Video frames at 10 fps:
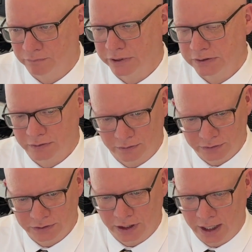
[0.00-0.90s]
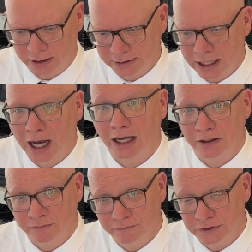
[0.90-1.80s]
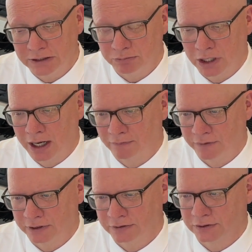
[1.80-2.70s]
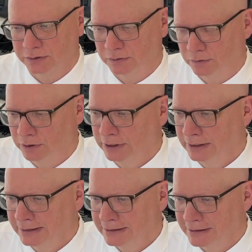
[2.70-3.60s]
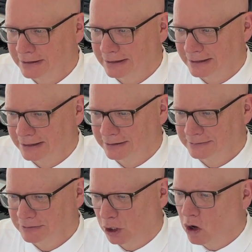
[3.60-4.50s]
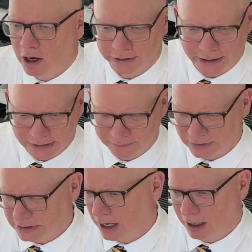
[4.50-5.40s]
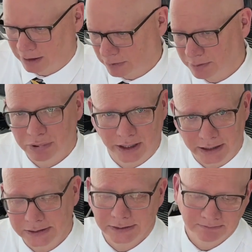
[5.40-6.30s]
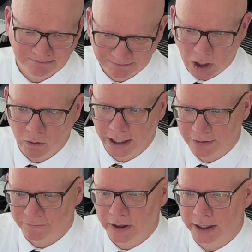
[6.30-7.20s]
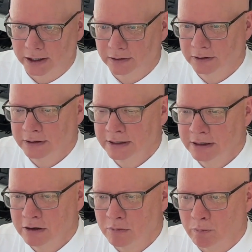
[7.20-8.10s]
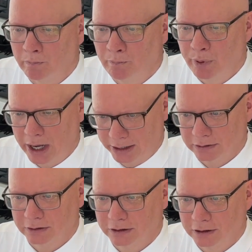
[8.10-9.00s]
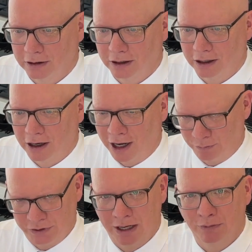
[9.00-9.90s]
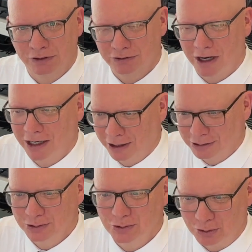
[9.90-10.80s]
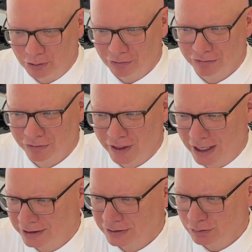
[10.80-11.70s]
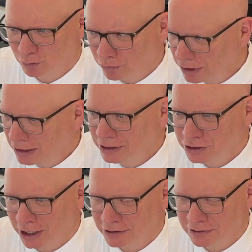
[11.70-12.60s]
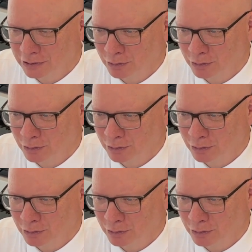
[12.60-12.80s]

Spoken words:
research to kind of deep dive into the context of the time and the place. Okay, fine. But I'm demonstrating a tool that is really changing the